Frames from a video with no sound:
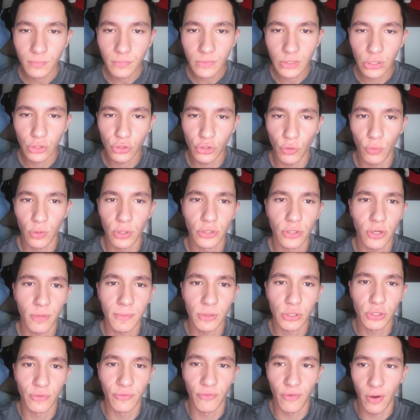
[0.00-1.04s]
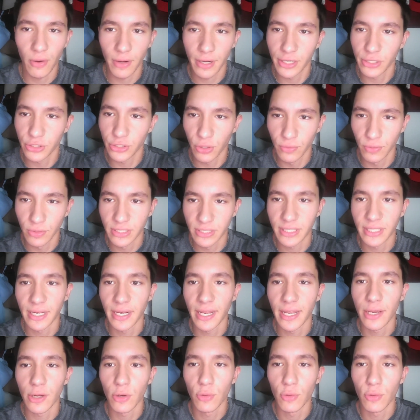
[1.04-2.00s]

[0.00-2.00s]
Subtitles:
So we're going to talk about Gervarrius Owens today,